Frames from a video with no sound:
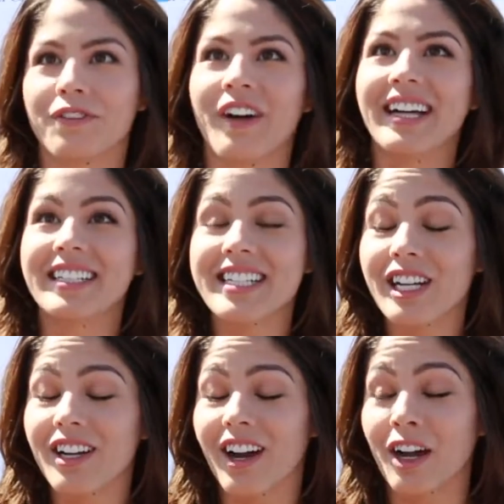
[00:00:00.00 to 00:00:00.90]

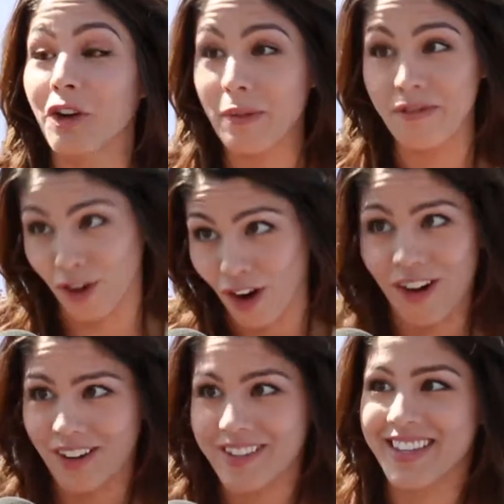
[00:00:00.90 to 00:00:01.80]
finding a group of
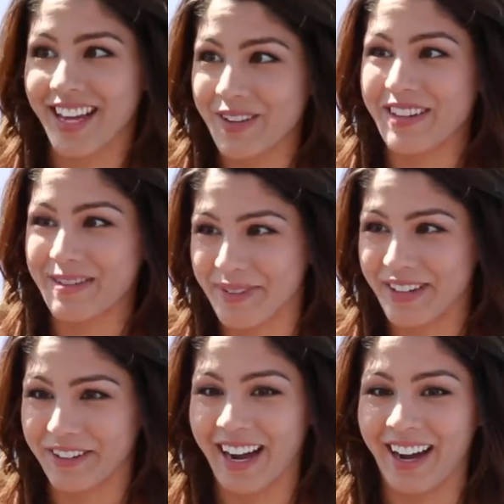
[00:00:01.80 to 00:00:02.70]
girls that you can
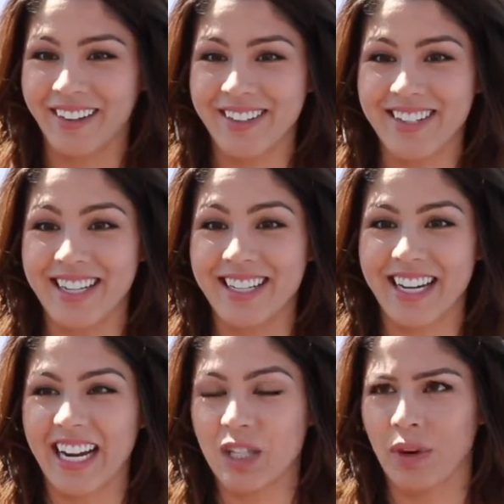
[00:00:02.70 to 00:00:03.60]
be around and
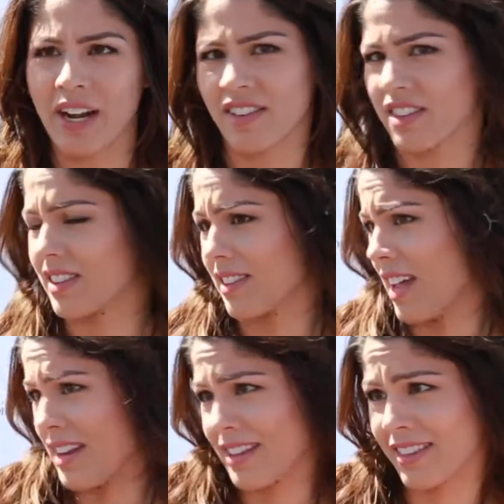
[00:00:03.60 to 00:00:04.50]
dance whenever
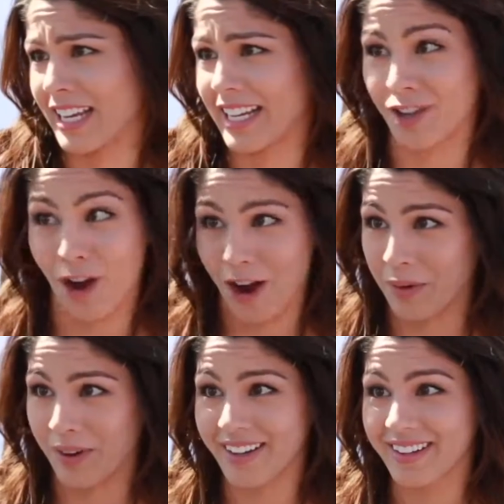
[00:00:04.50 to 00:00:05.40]
anything gets
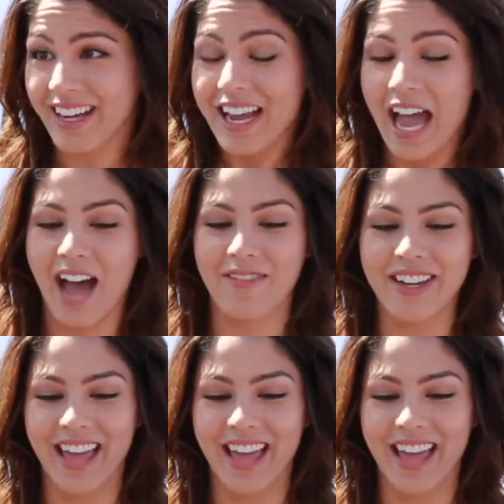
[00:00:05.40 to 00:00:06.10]
awkward. Having